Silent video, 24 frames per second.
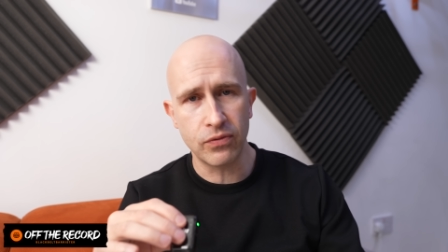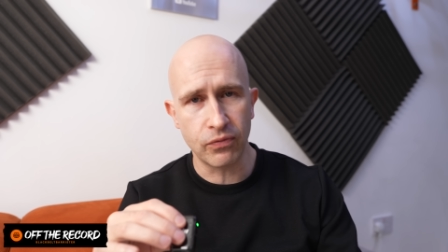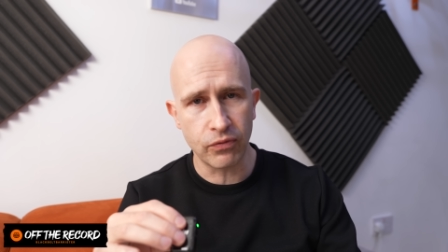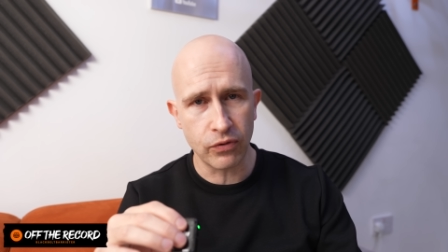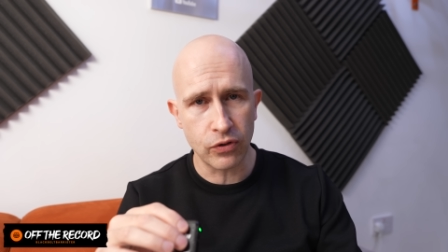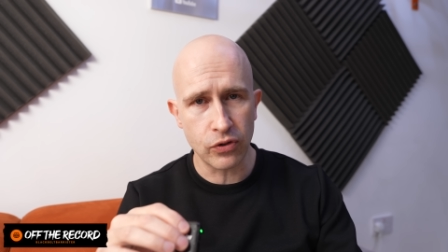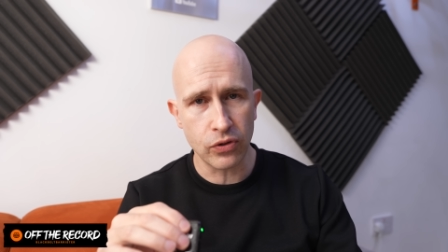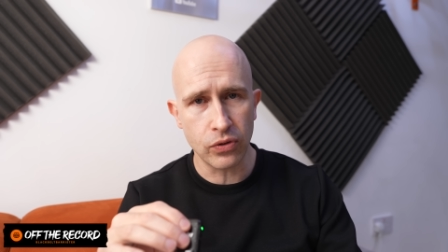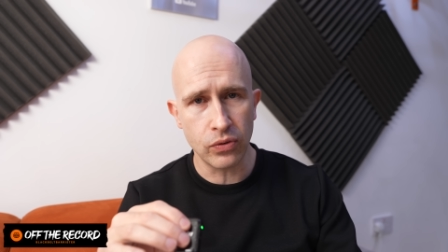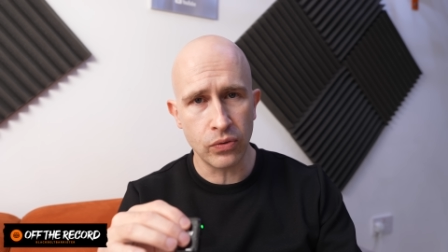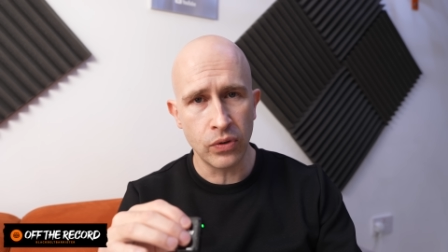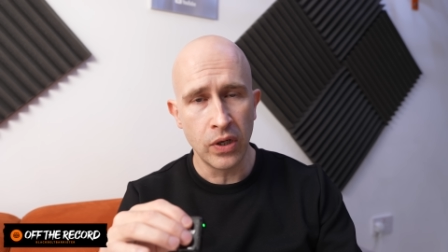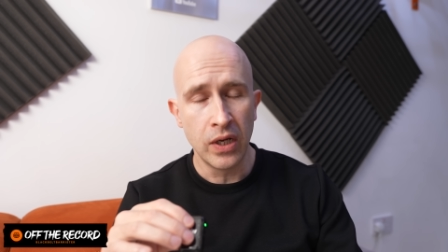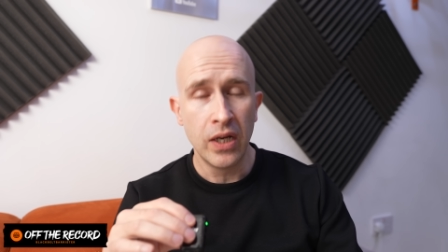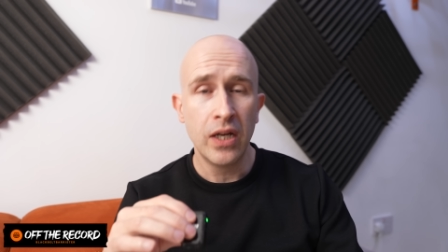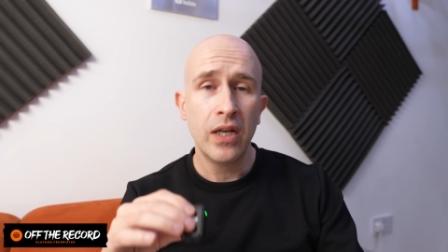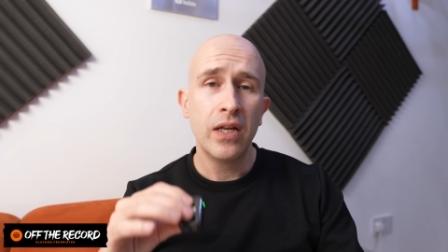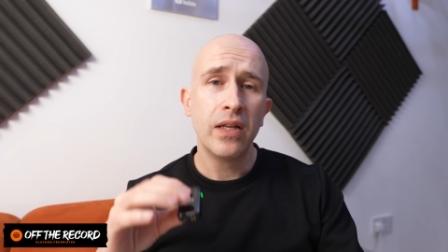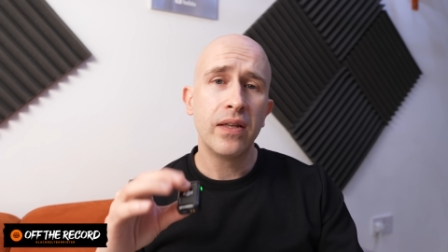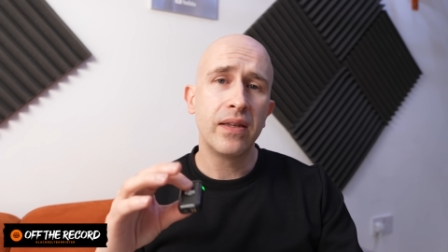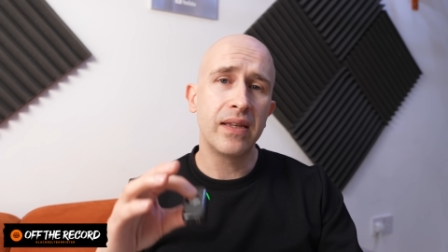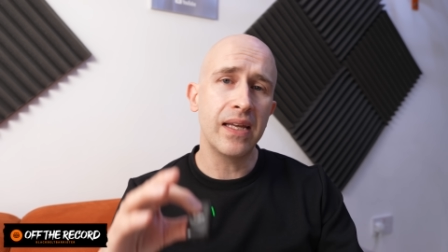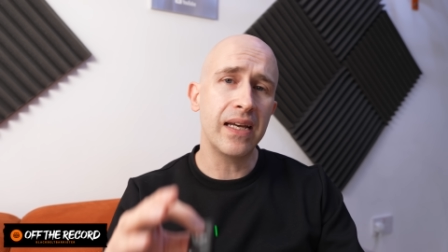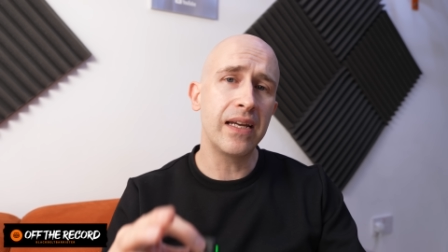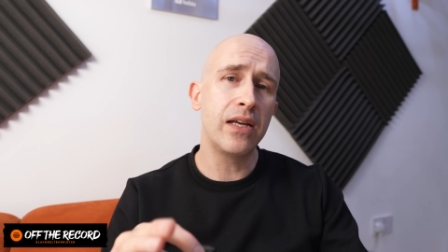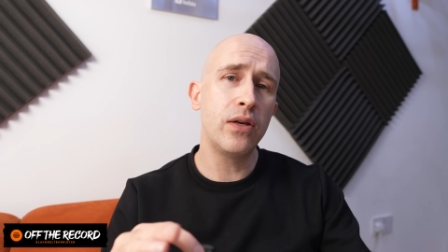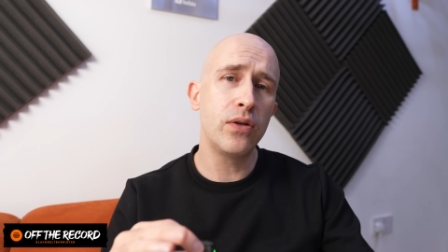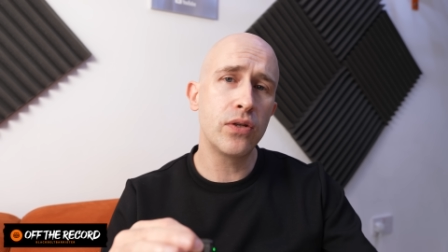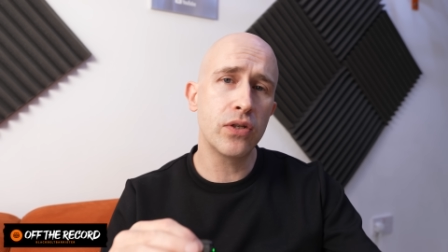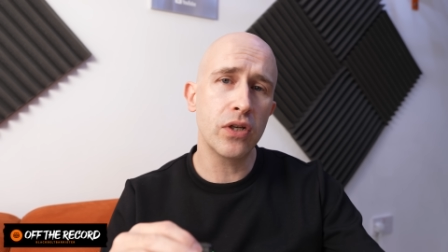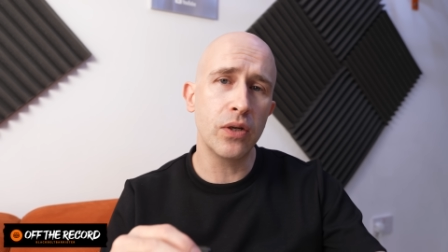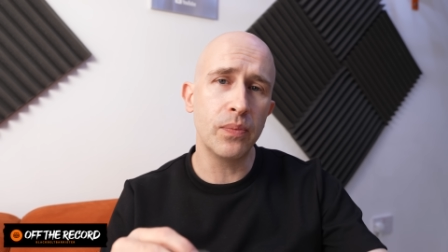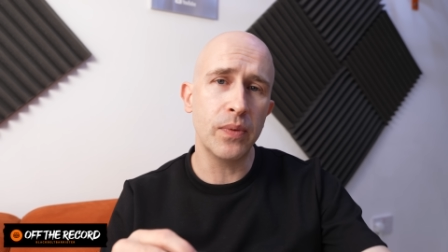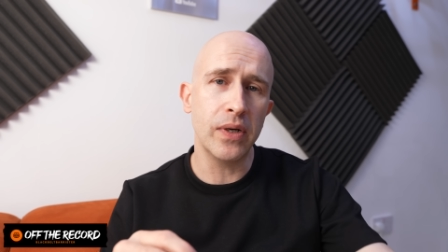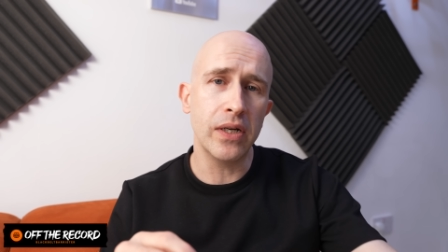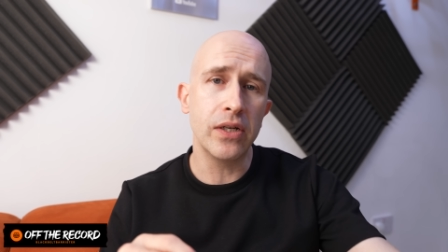of control. Thank you
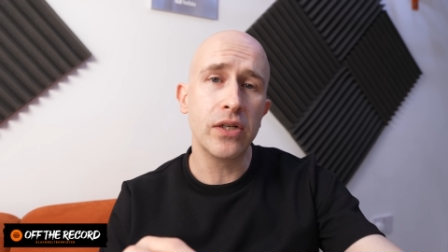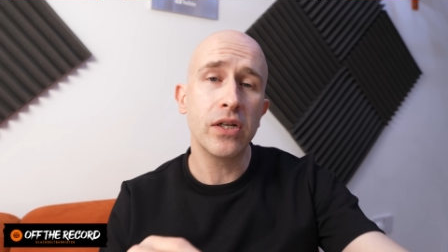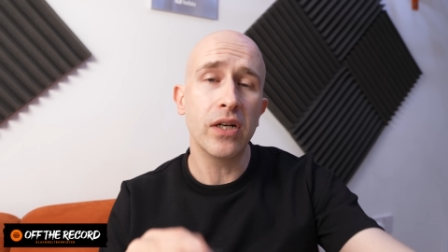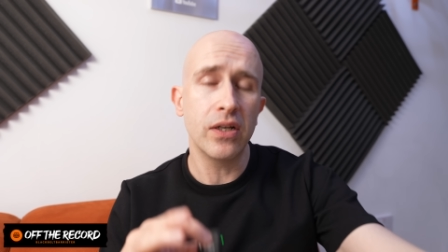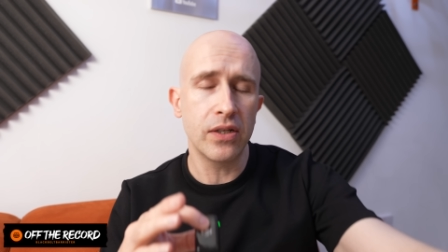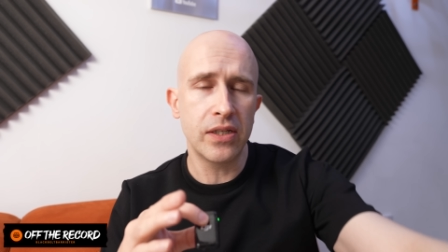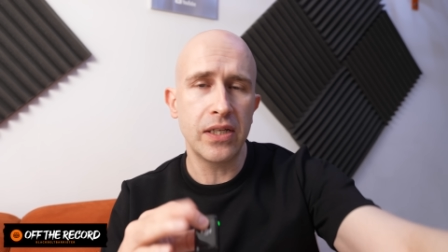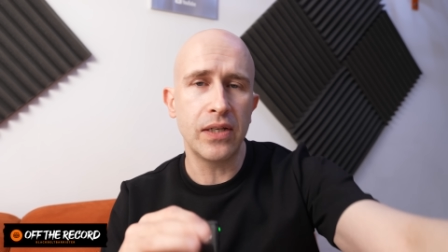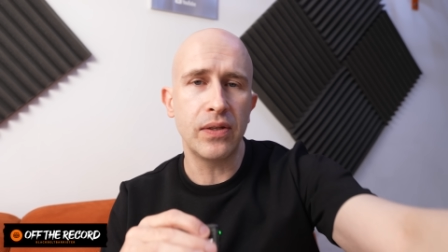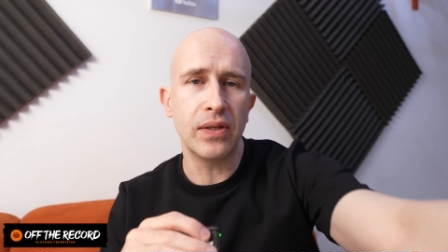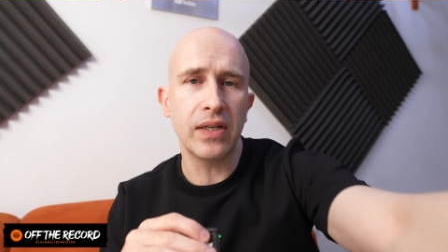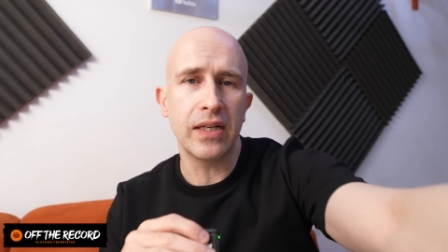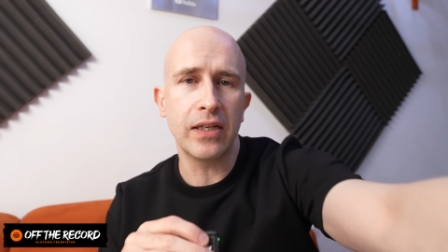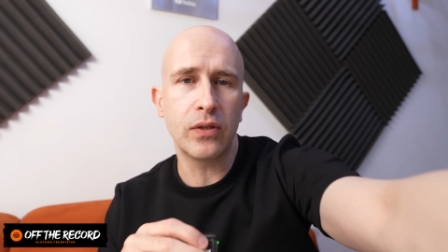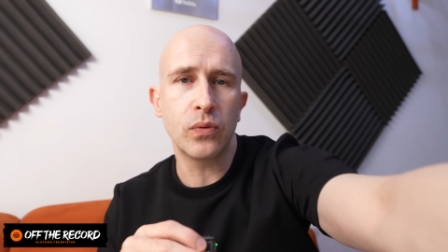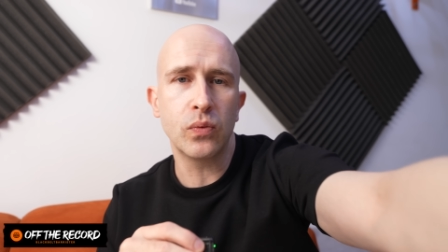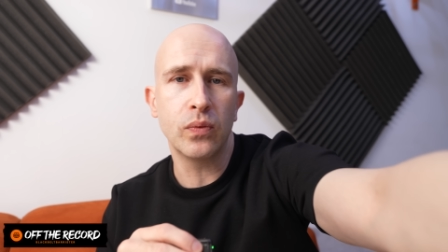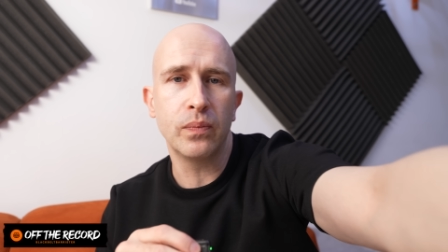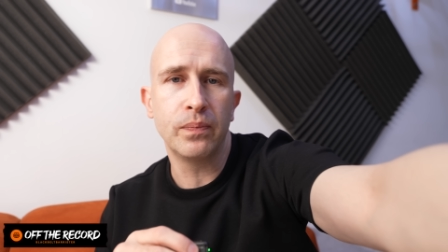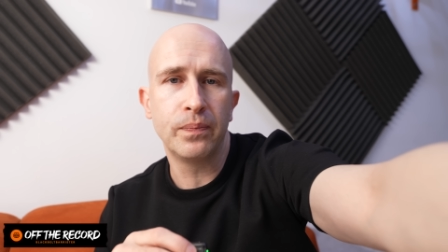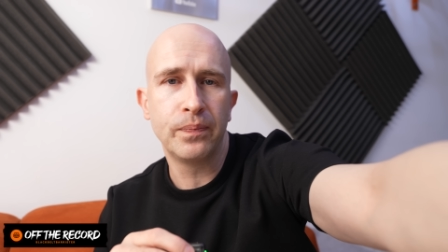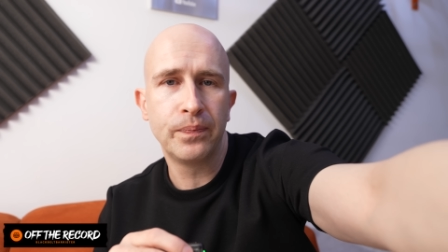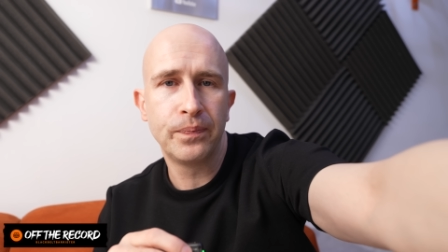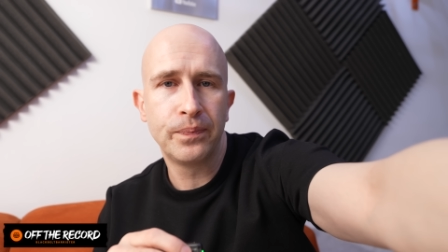so much. I'll see you in the next one.